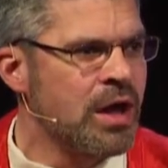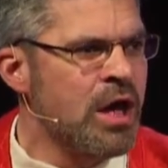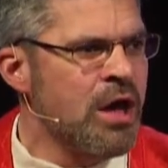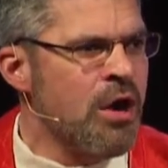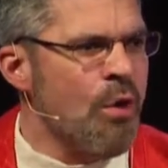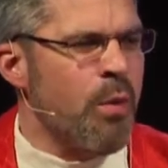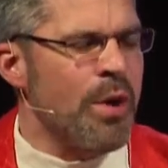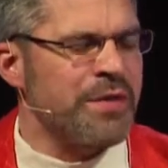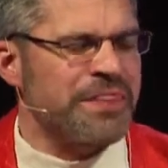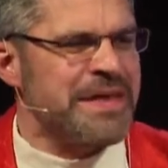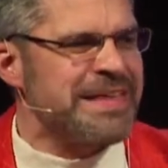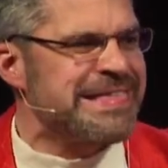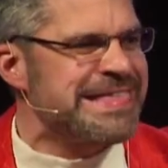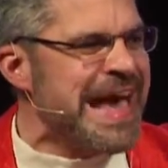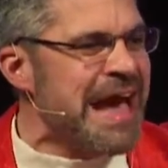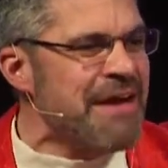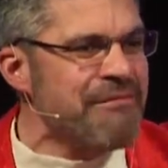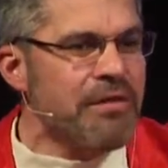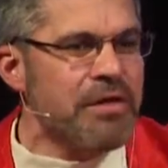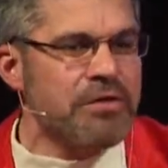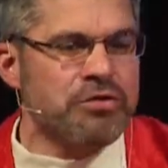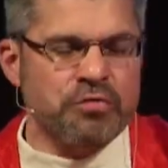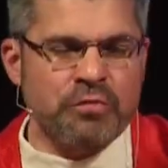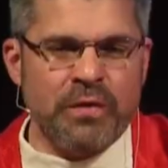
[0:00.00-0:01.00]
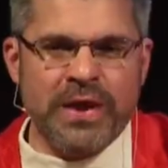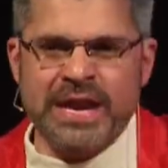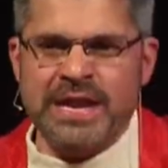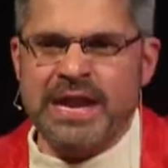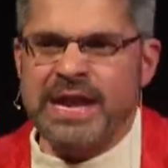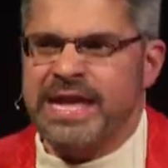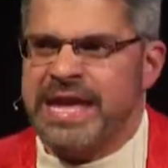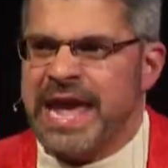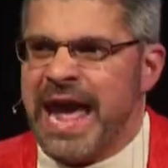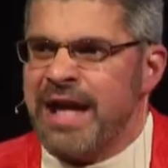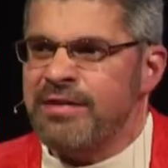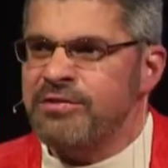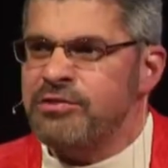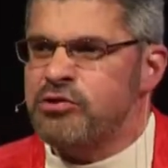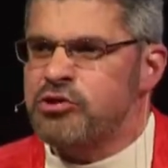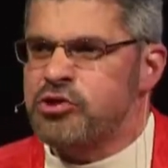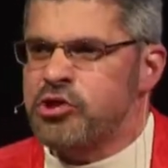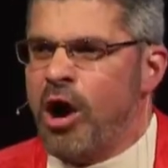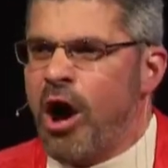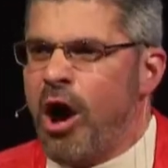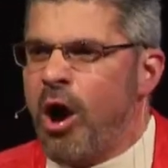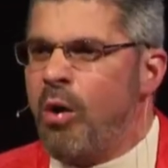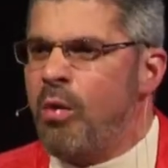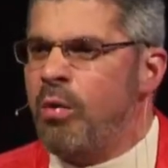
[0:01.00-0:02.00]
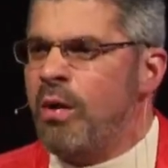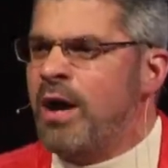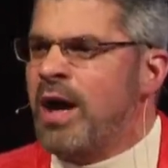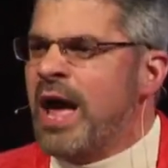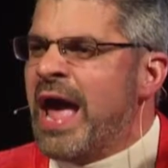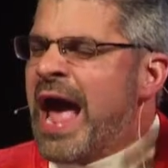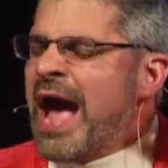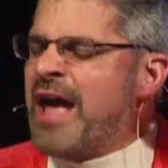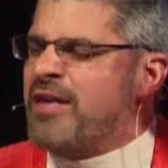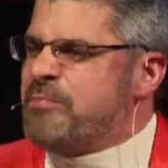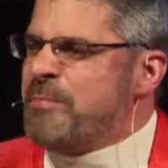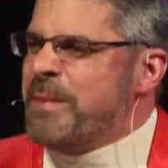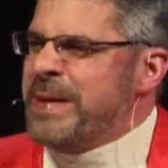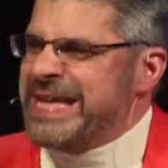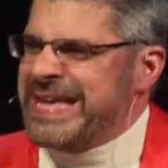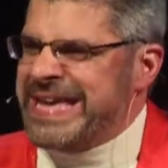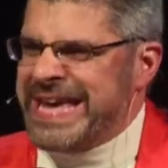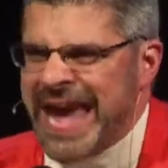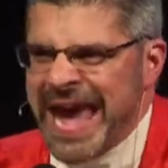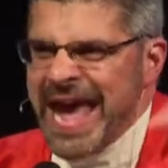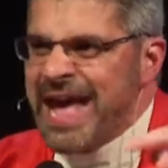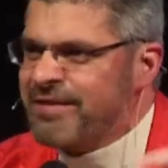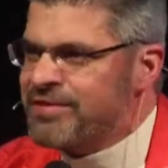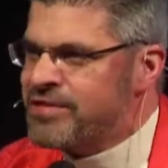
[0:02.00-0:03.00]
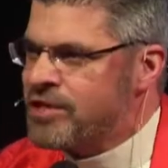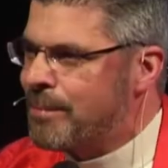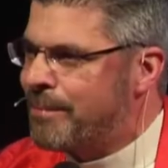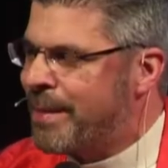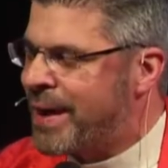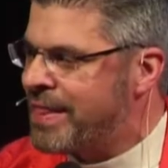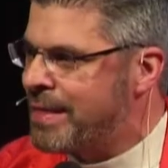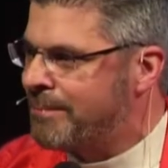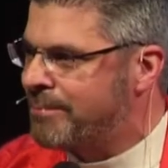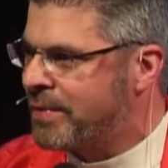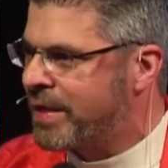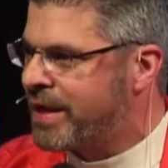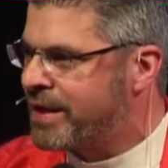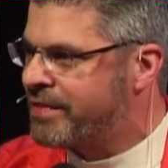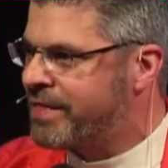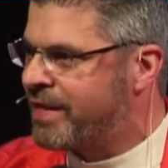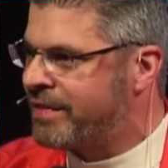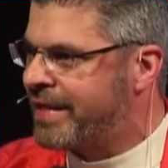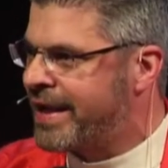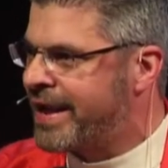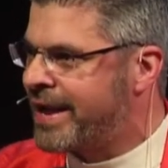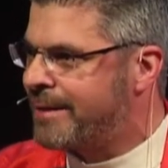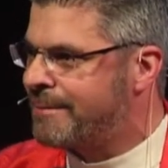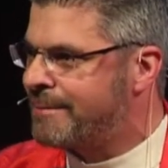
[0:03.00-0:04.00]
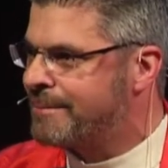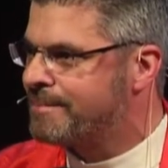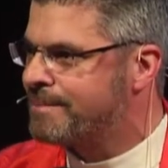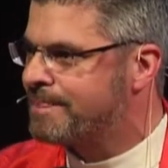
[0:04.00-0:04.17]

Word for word: What the devil has written against Joe has been canceled by the blood of the Lamb.